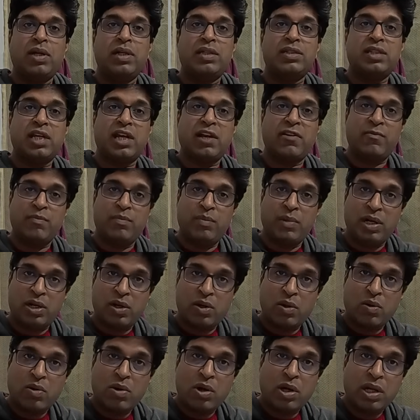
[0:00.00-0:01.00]
have
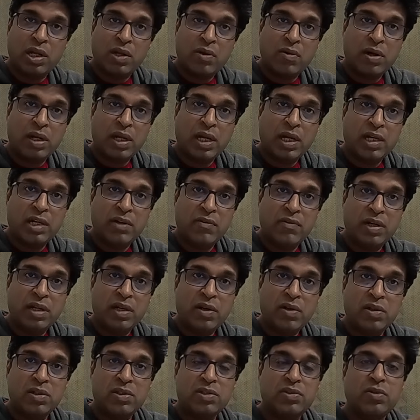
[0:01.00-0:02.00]
mineralocorticoid
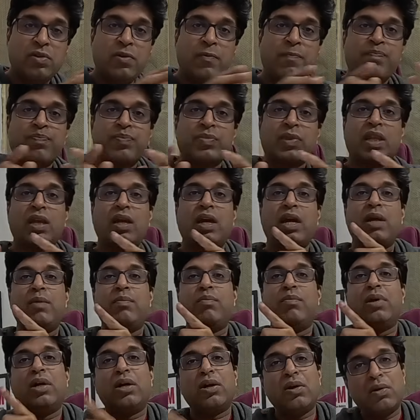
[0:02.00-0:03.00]
activity also,
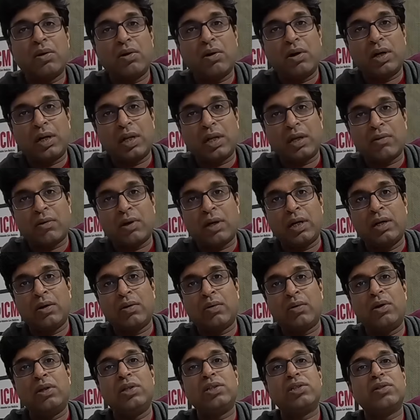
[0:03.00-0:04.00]
and mineralocorticoid
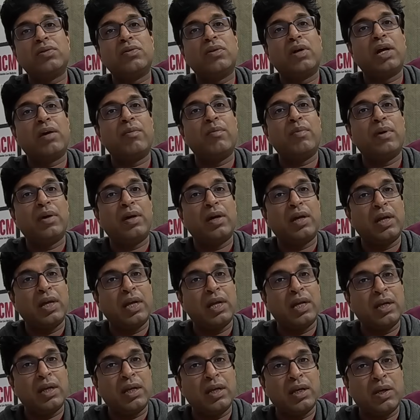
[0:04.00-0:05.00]
also have
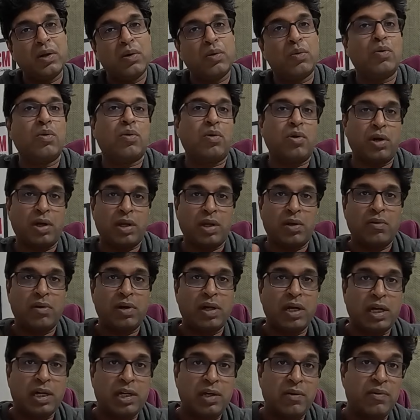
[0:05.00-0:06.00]
a
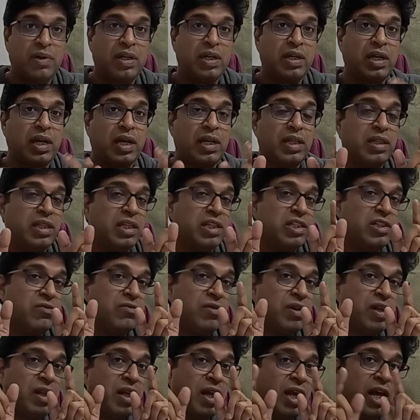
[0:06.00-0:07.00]
glucocorticoid activity, and
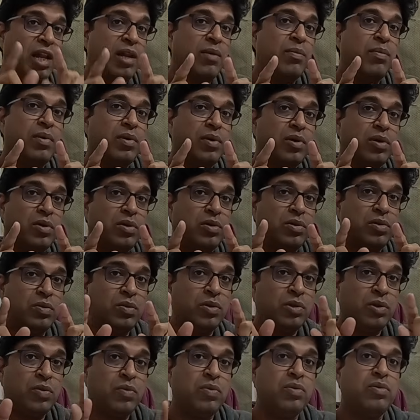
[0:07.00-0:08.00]
this will help
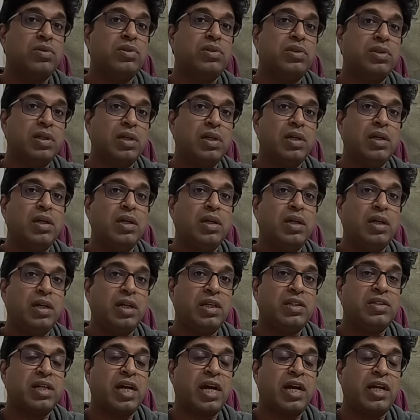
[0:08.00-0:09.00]
to
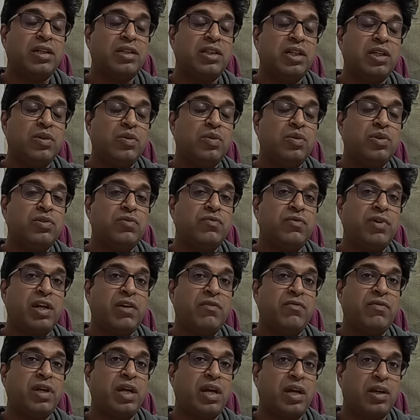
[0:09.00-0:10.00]
decide the use
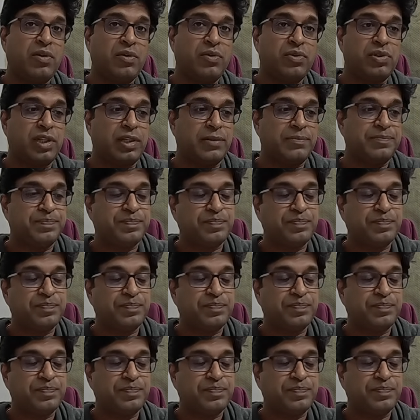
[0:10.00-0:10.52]
where we are using.